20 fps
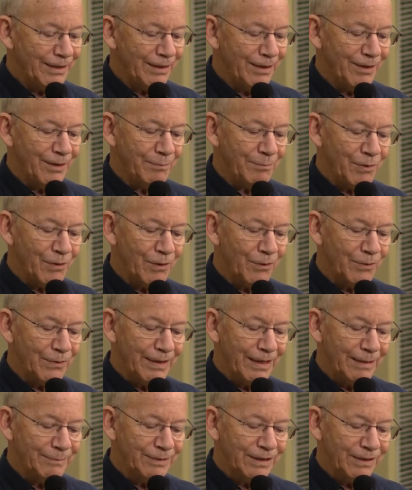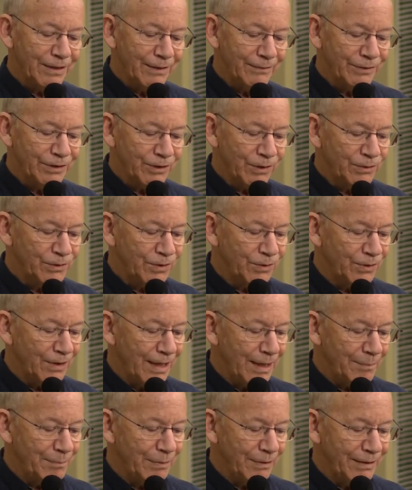than on programs of
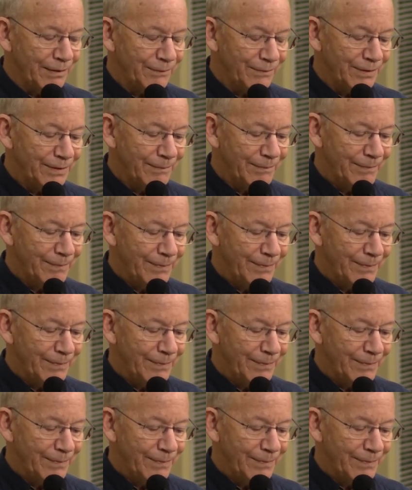social uplift